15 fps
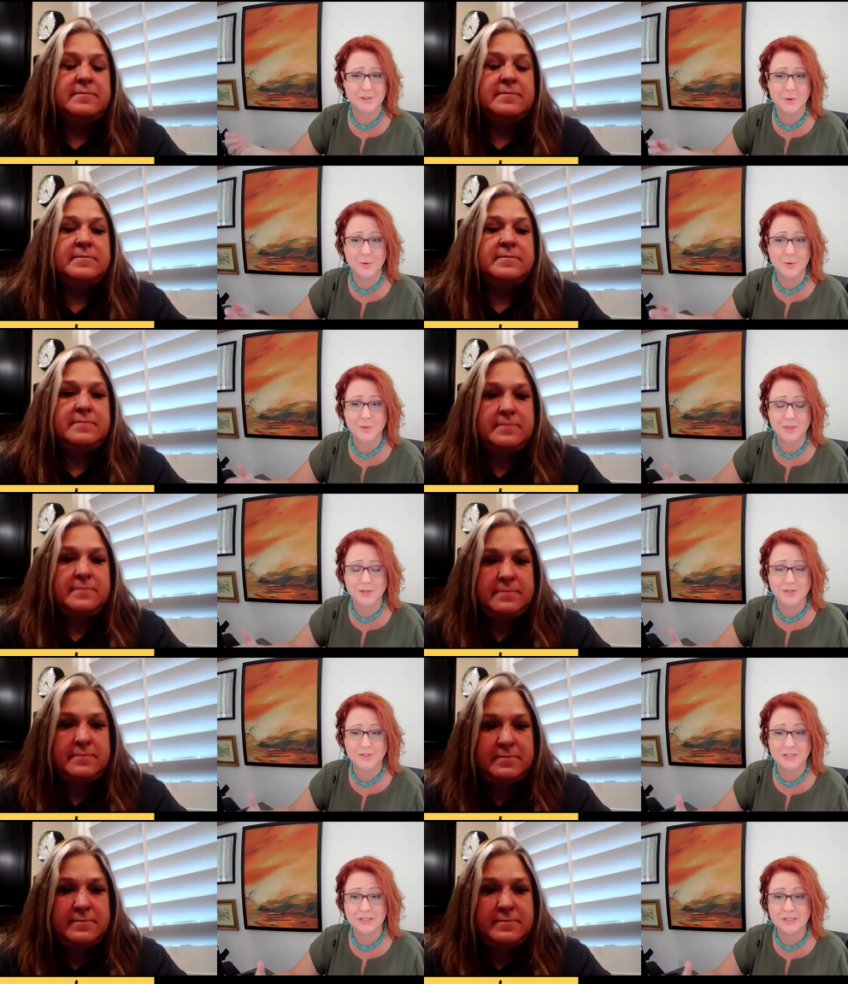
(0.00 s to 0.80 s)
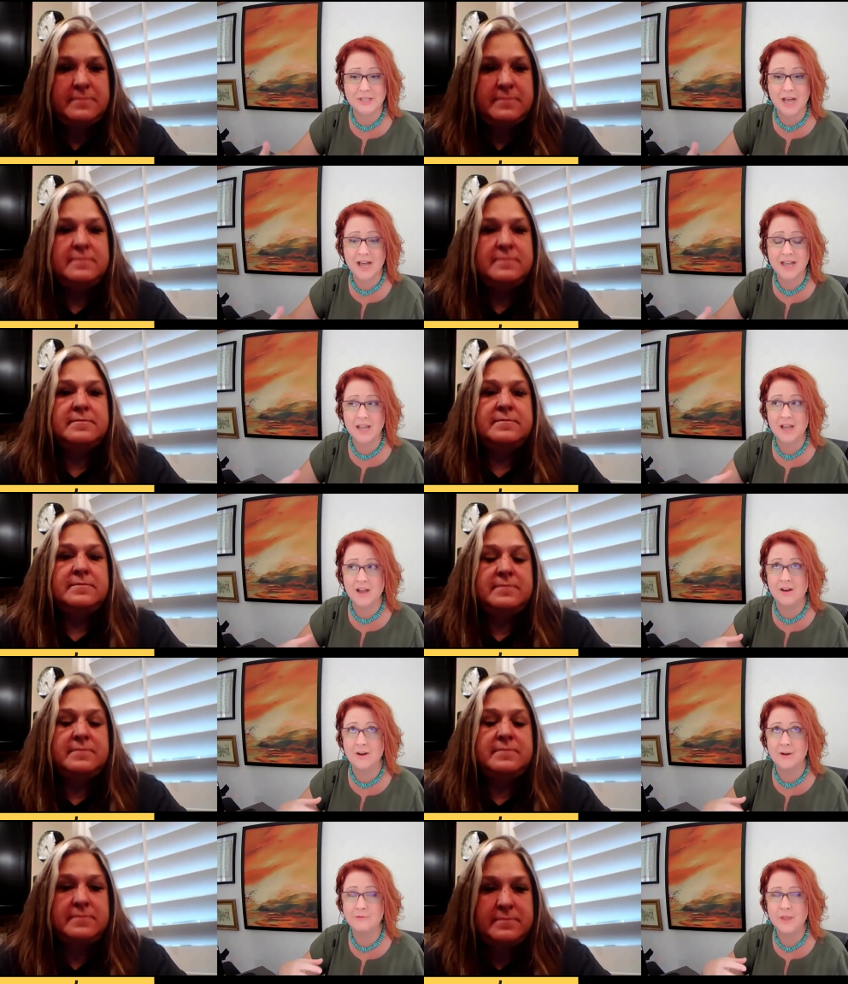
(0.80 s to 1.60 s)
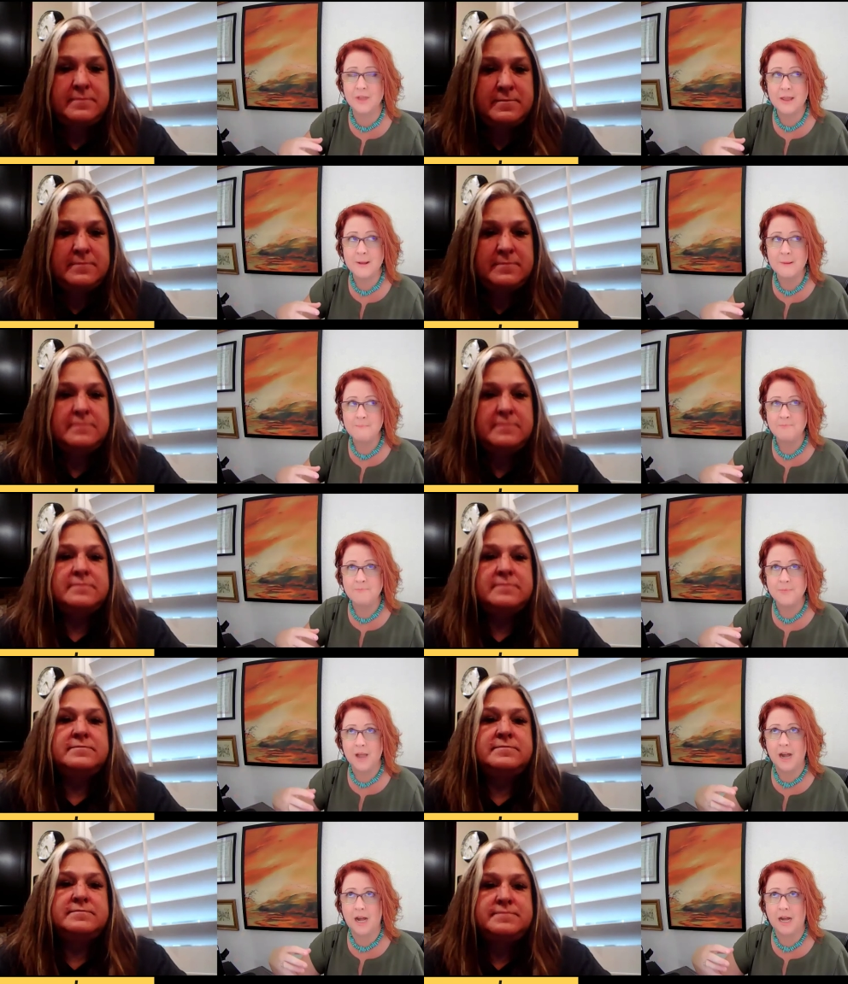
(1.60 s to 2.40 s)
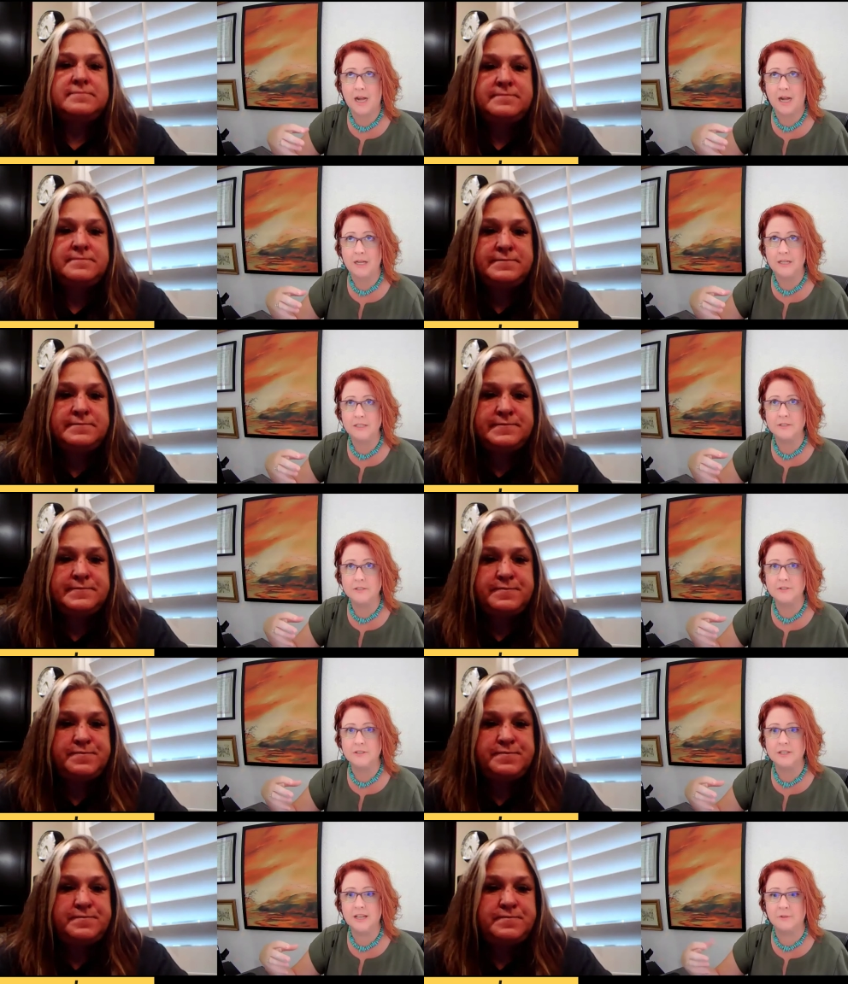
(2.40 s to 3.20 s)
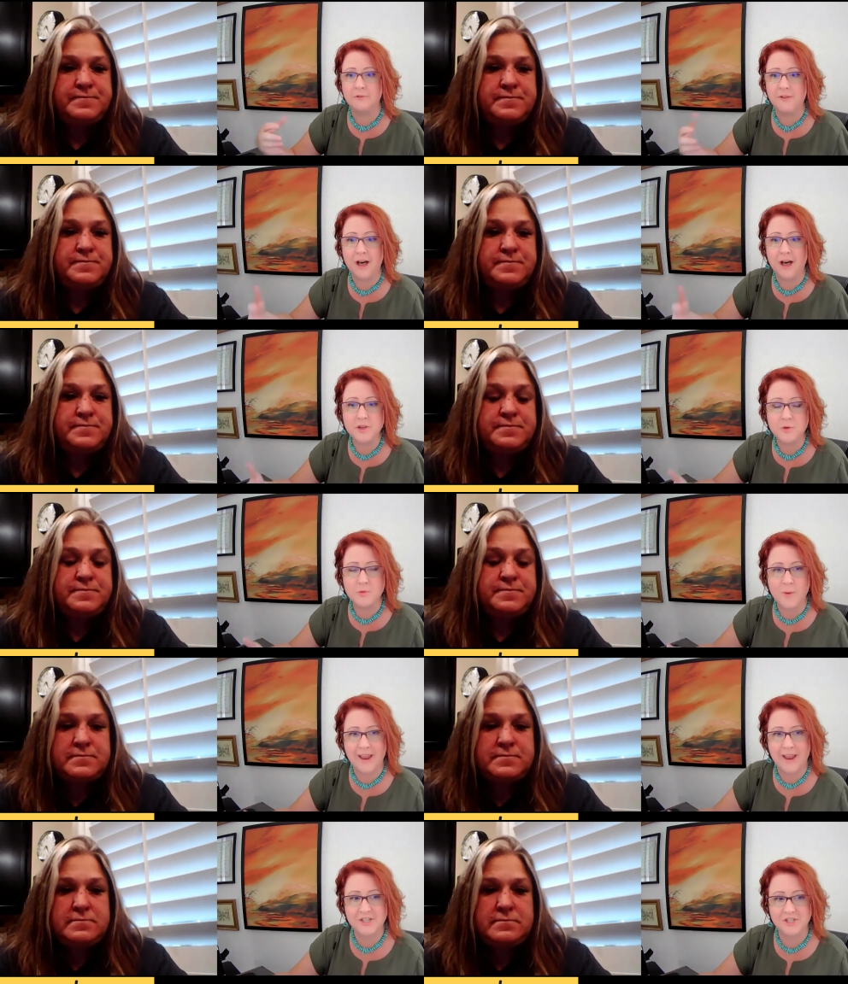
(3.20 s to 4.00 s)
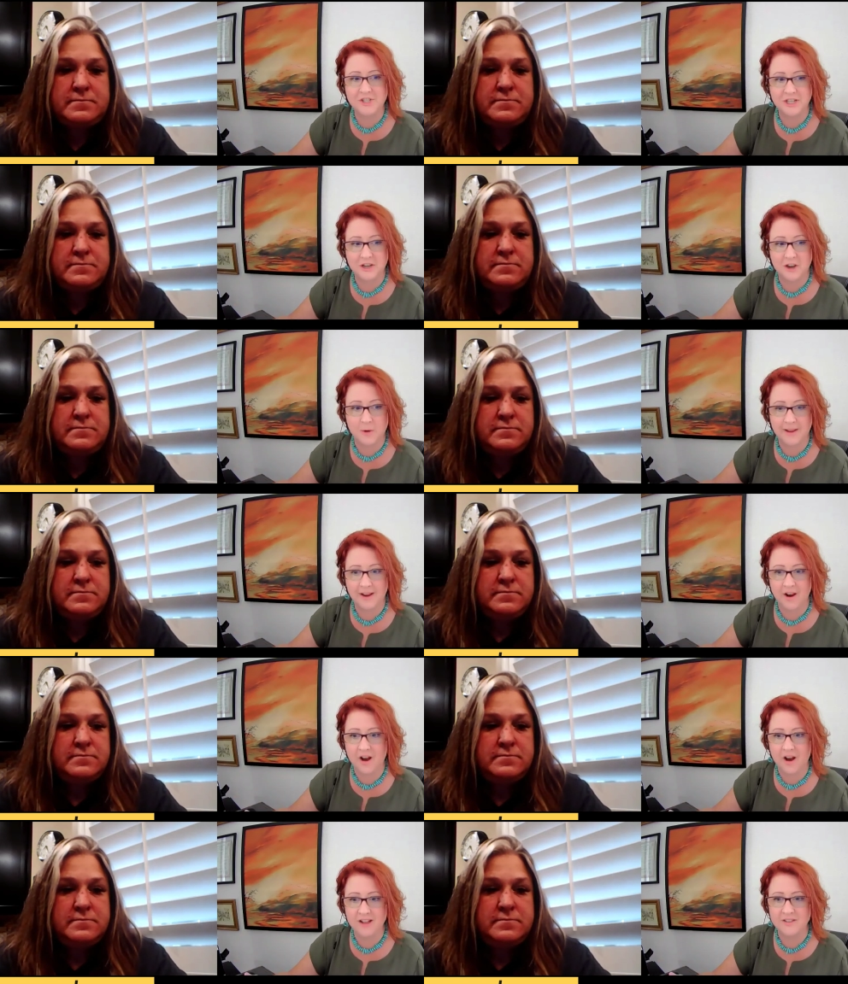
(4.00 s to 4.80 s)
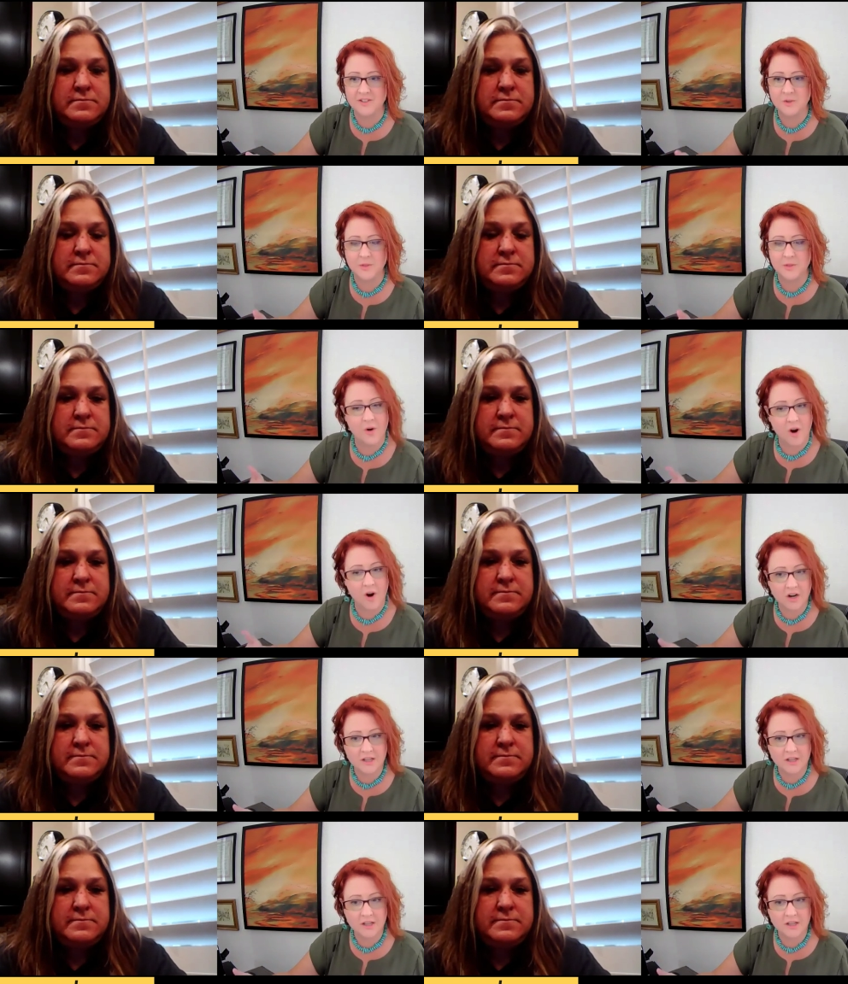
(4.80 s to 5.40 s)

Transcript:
Speaker 1: And so there's a lot of uh, evaluation going on.